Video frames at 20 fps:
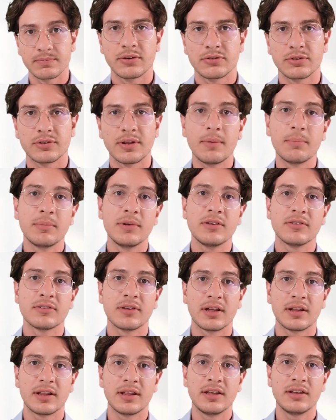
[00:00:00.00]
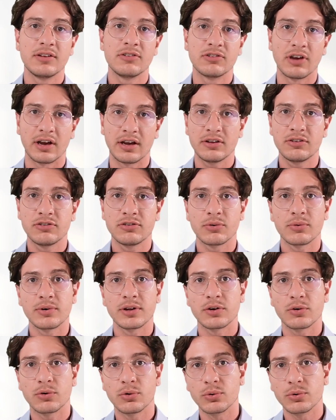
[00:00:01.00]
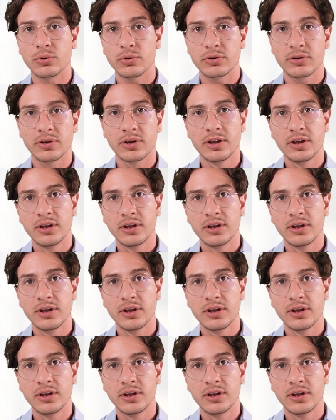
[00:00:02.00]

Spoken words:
So that means that a judge or a court